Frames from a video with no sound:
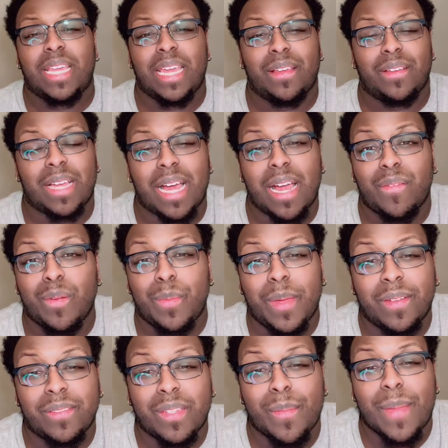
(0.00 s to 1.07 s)
that, if, God
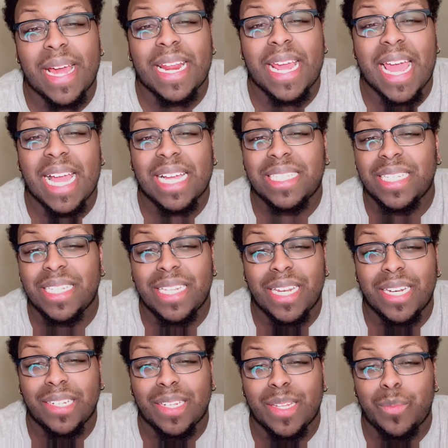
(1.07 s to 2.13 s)
forbid, if somebody
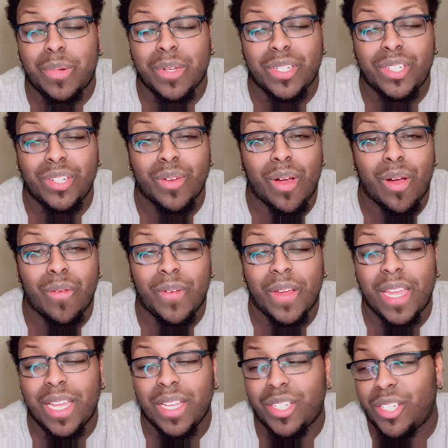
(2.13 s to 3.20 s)
accidentally push you over,
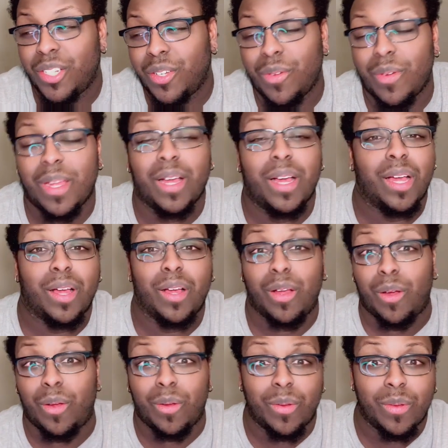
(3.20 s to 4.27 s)
hit you,
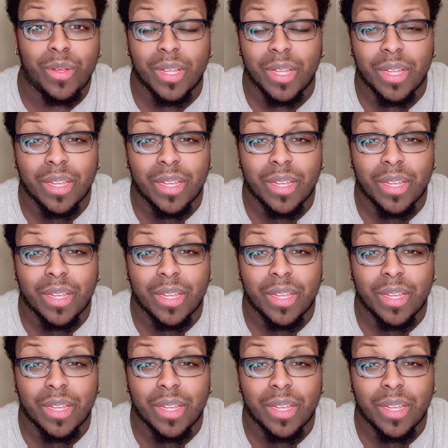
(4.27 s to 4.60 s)
uh-oh.